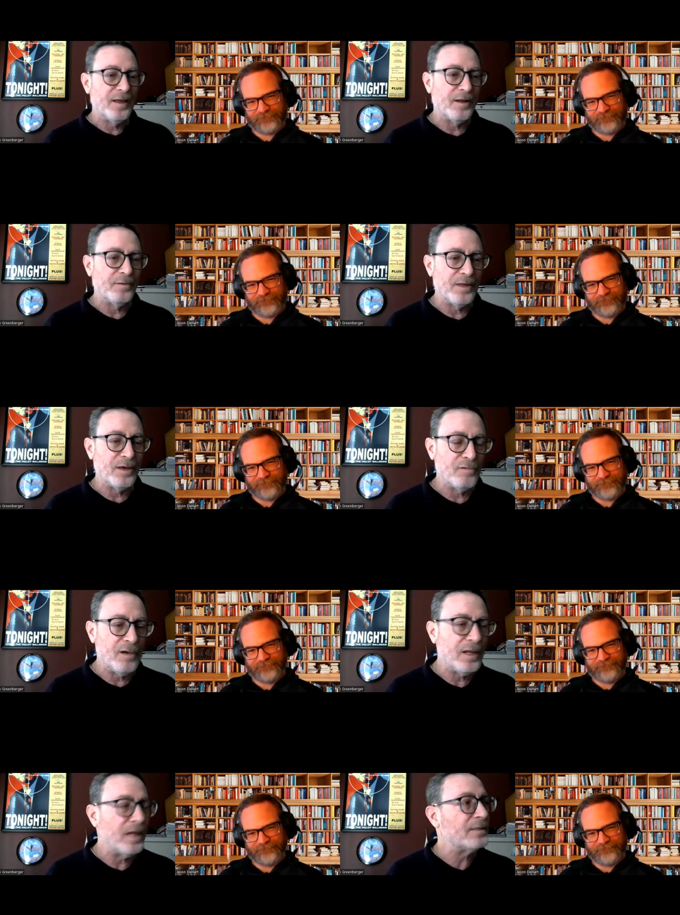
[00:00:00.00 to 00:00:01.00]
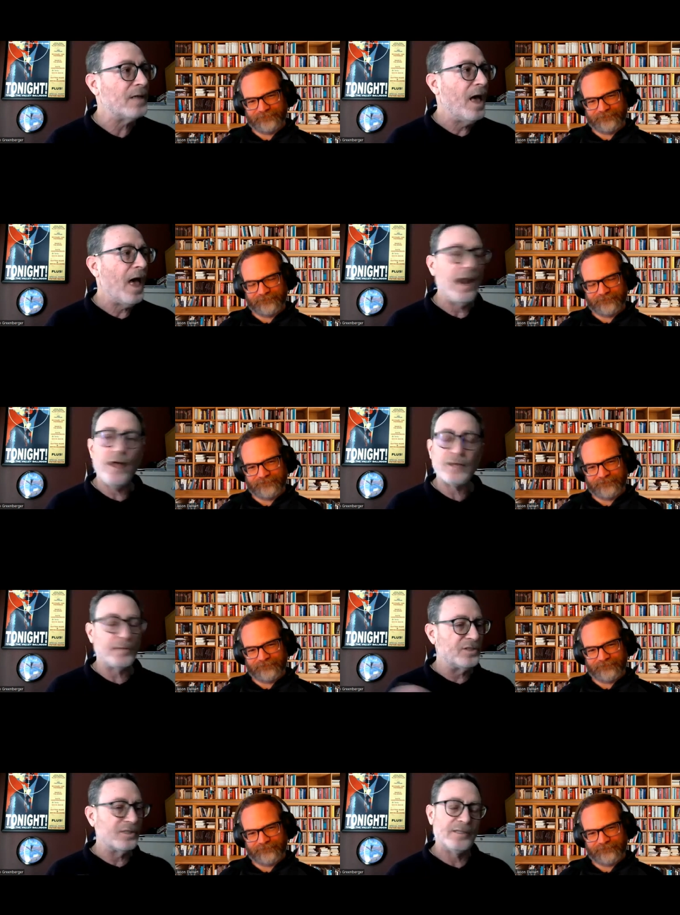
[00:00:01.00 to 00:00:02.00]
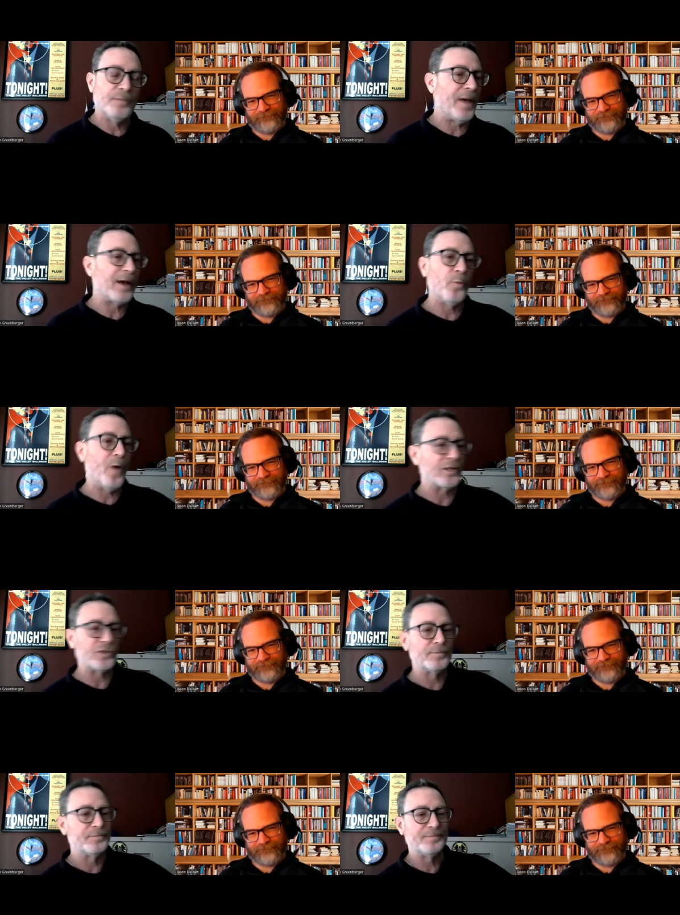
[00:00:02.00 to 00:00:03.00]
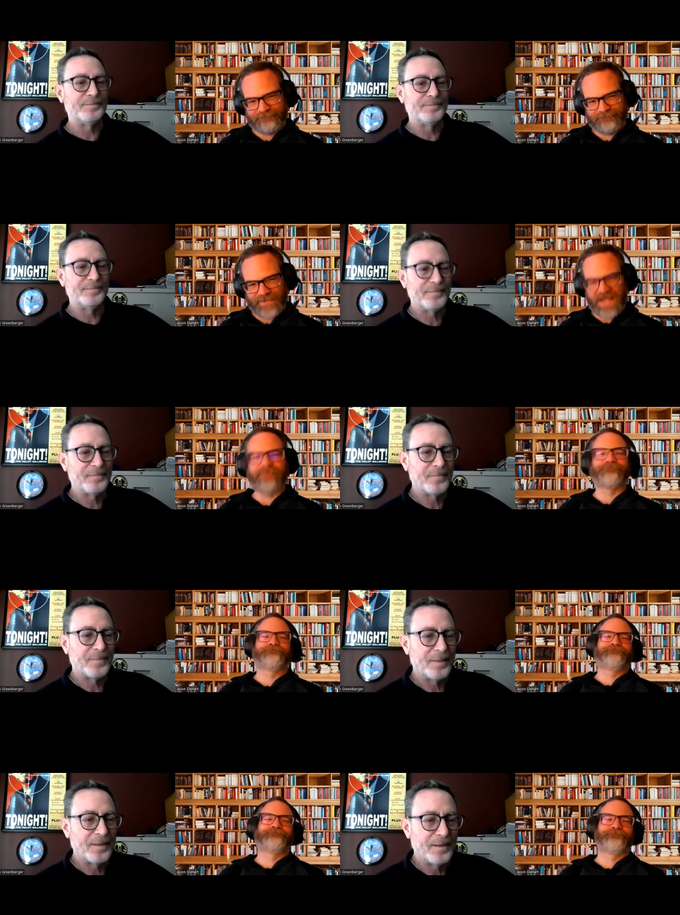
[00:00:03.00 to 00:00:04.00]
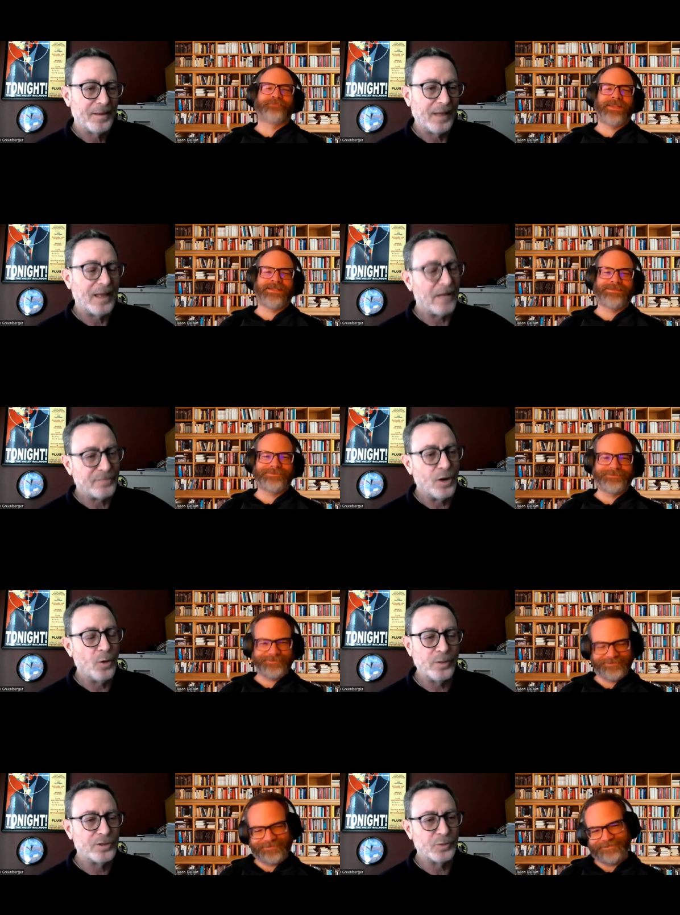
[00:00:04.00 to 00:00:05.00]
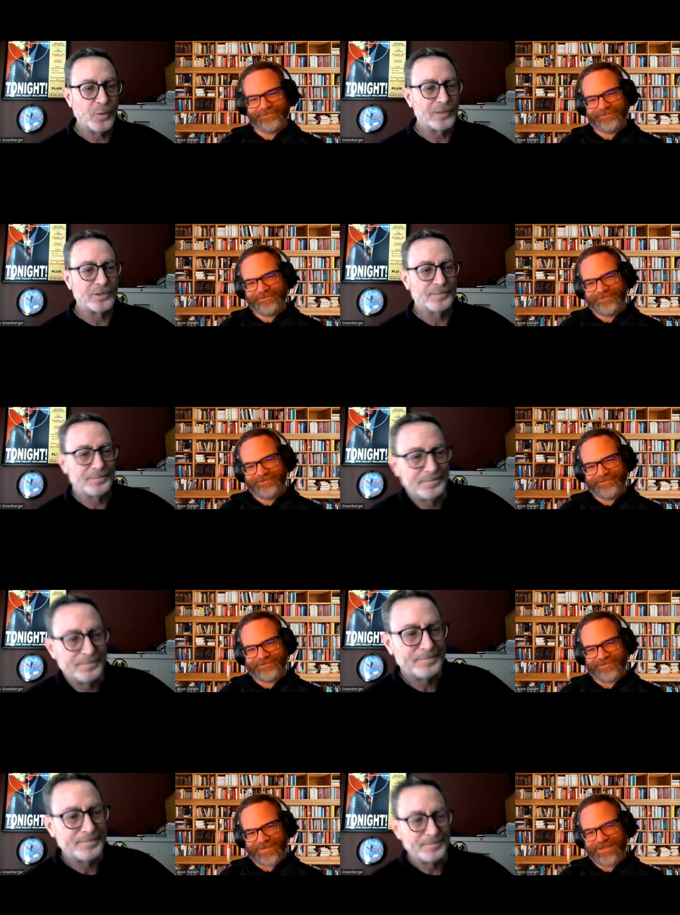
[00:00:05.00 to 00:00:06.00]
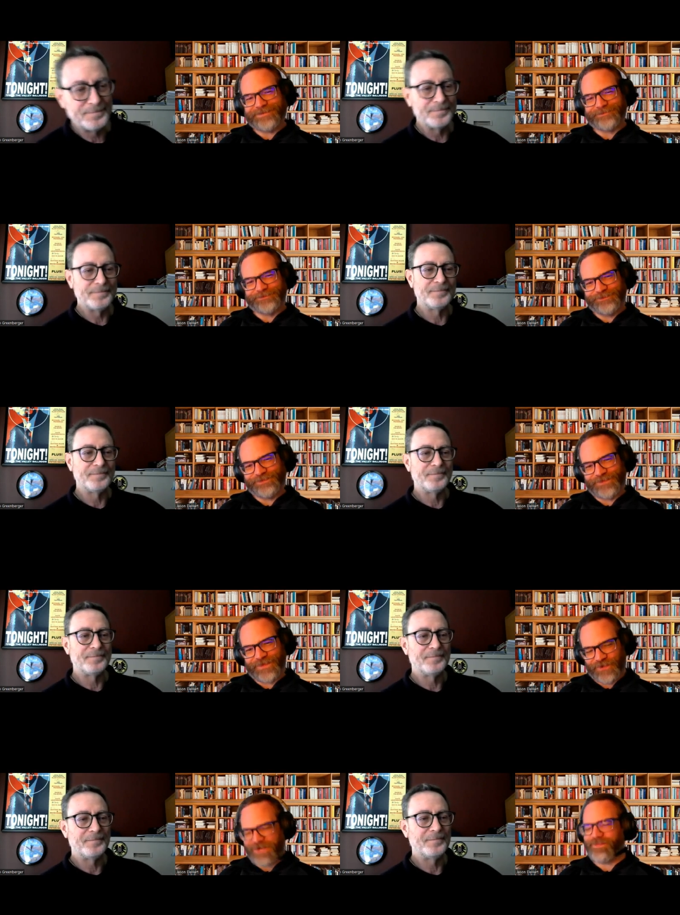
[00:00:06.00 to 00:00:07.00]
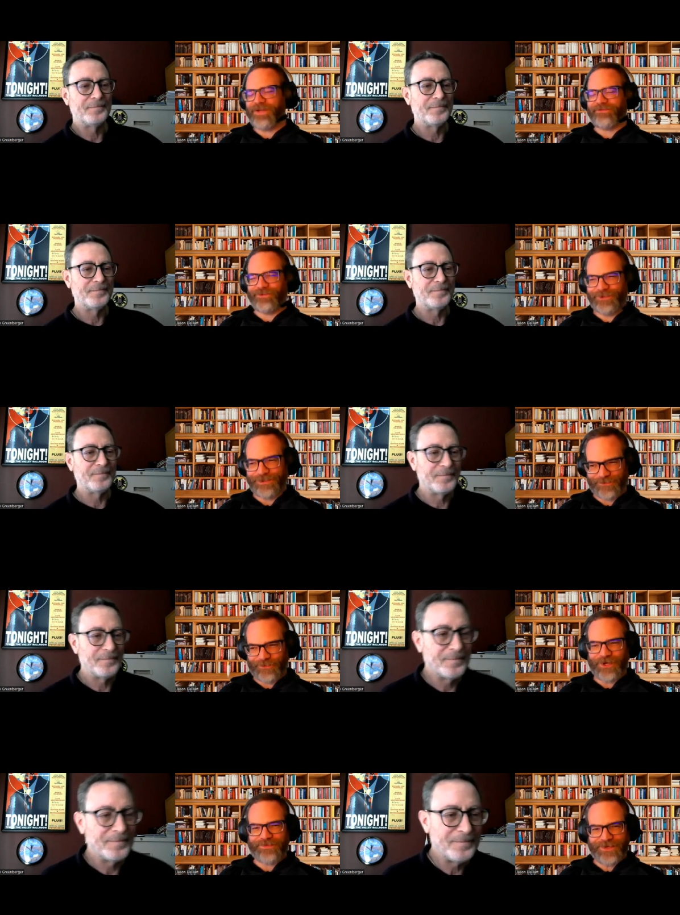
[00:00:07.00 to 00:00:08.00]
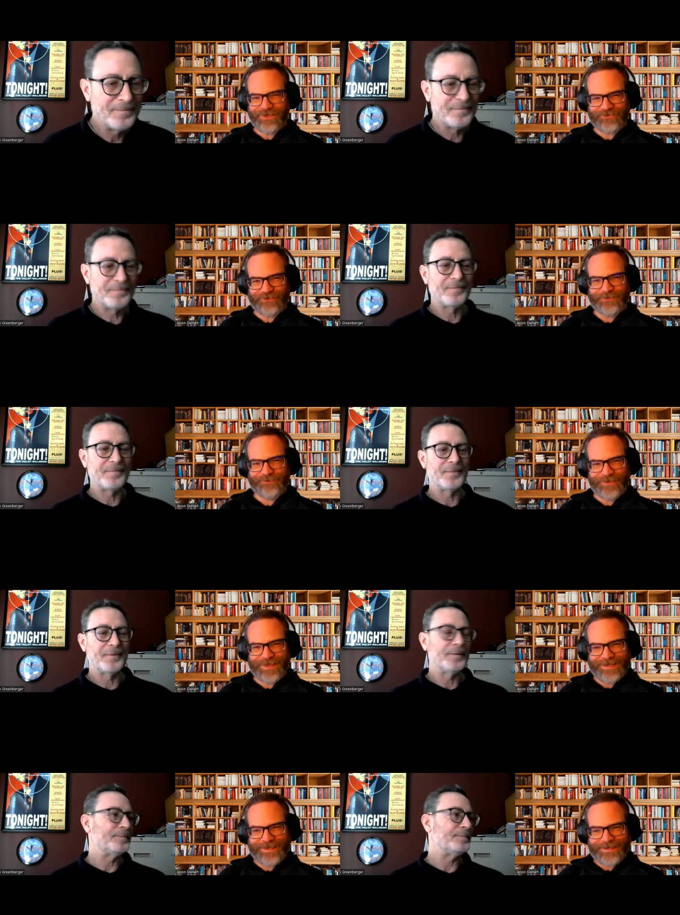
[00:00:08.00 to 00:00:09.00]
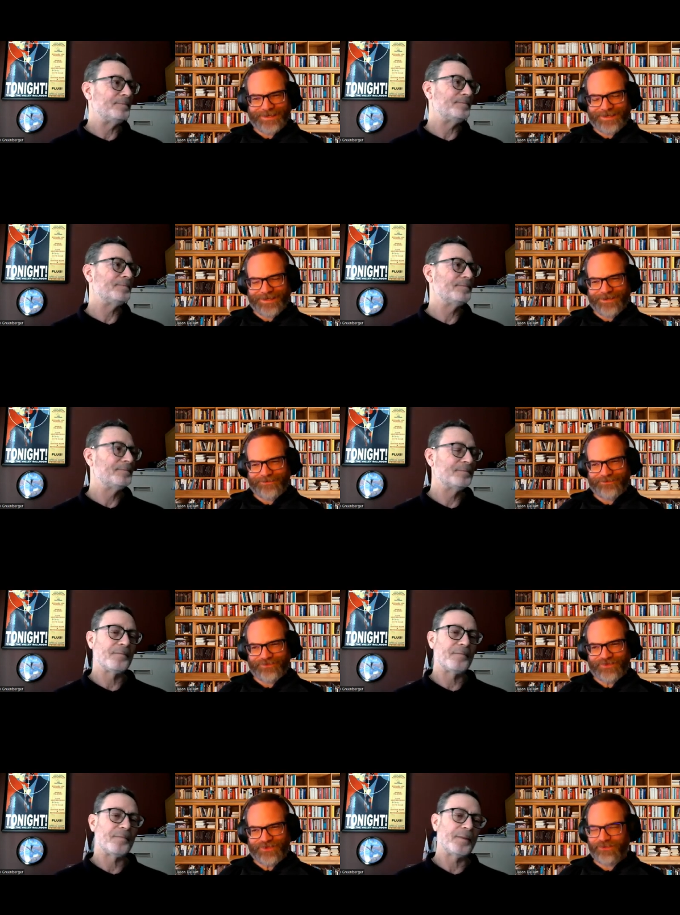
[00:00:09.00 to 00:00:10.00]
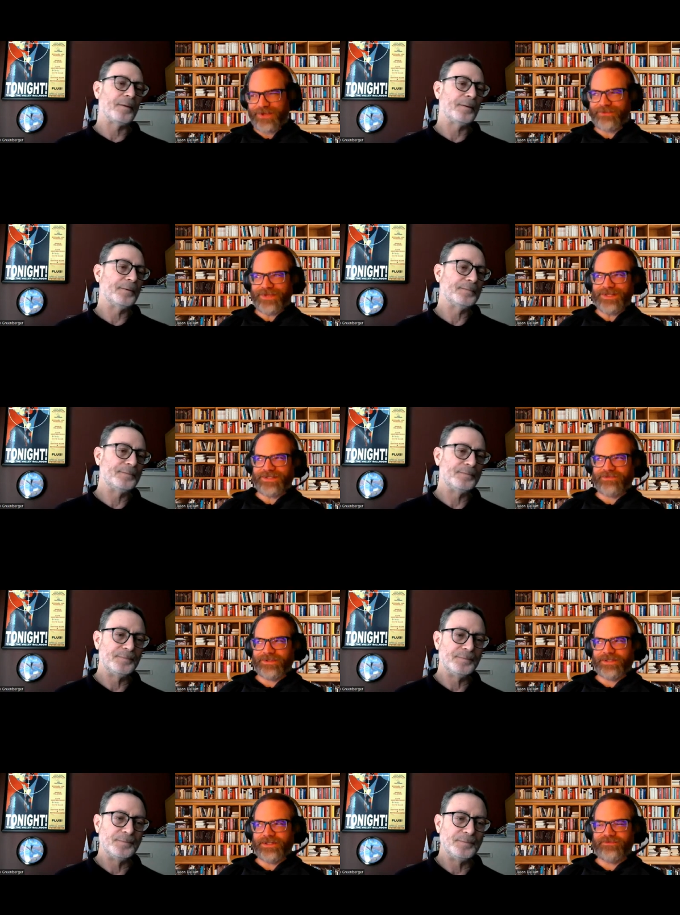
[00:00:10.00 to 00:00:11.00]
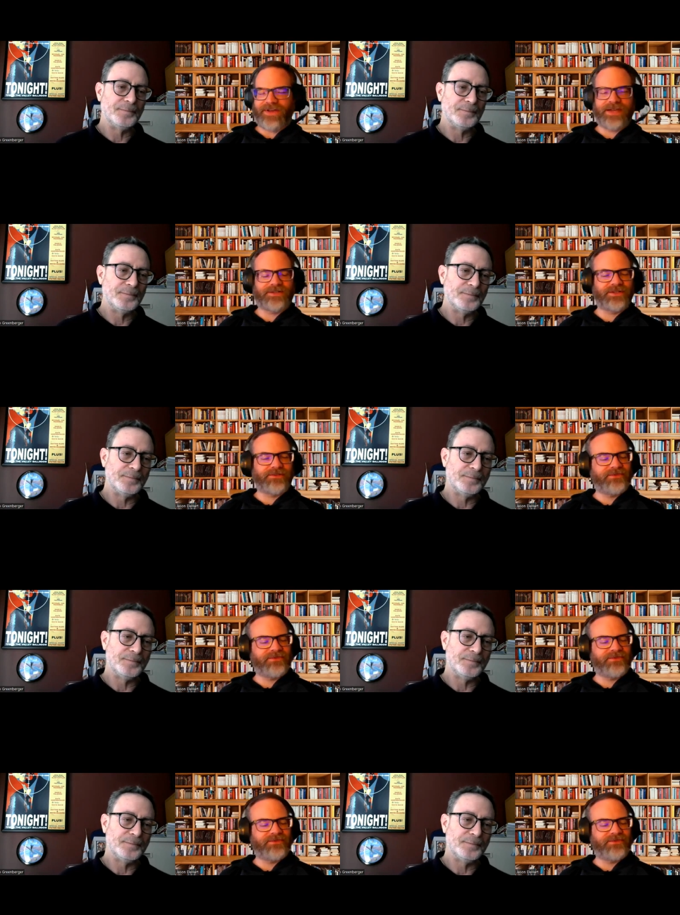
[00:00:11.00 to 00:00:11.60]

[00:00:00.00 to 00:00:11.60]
Speaker 1: you know, the ingredients. And other times just sit back and watch. Yeah. And you have to know which is which.
Speaker 2: Yeah. Great metaphor. Great metaphor. Um, so by means of a, a, final